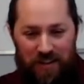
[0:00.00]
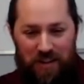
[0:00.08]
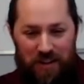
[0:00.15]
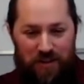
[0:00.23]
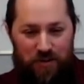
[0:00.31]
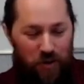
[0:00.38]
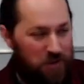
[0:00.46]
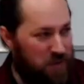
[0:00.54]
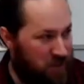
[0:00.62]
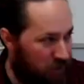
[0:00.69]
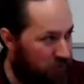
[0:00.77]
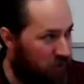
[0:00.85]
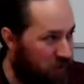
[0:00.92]
he
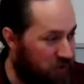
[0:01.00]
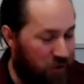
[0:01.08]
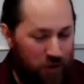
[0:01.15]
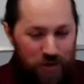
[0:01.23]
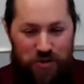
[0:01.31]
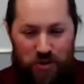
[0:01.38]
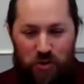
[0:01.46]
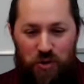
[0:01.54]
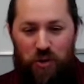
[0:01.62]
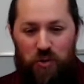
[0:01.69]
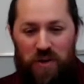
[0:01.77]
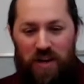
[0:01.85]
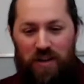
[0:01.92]
specifically turns to the
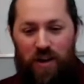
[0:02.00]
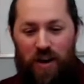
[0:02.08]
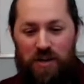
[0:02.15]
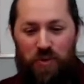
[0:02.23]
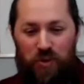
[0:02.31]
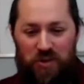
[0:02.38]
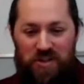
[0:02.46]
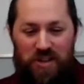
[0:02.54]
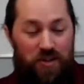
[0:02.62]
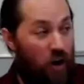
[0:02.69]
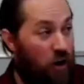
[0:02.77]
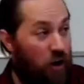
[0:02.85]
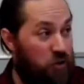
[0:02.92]
created cosmos and
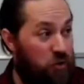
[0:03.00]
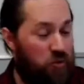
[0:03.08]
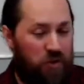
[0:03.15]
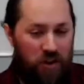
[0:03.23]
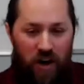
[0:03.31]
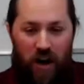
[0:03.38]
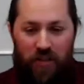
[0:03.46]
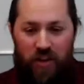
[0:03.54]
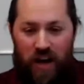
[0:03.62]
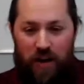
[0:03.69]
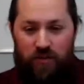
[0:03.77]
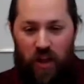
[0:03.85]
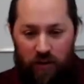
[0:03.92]
says, Are you the God
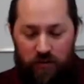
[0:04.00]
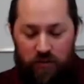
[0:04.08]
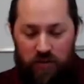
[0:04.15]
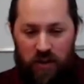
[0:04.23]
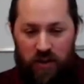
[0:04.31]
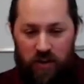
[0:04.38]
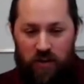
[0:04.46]
that I've loved,